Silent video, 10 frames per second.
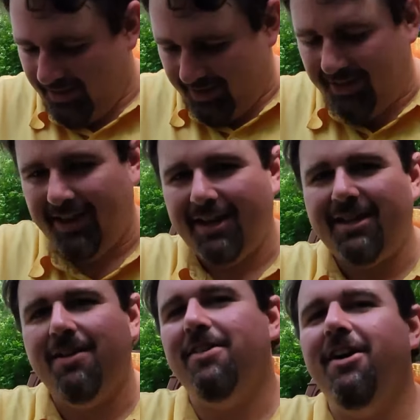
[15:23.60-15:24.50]
Until next
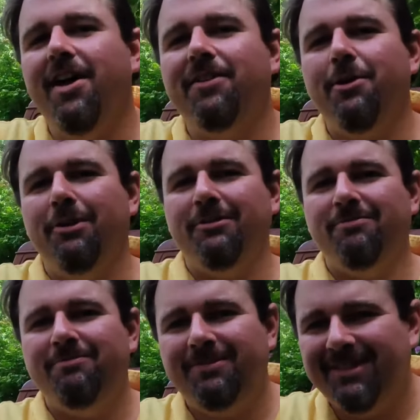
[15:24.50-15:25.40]
time, y'all have a good
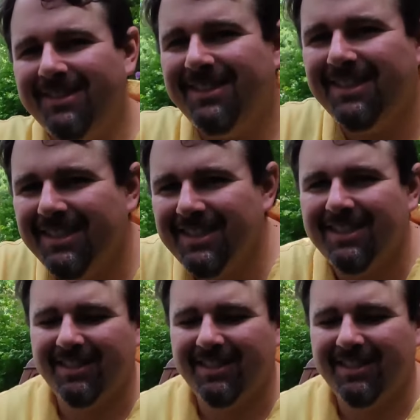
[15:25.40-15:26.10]
one.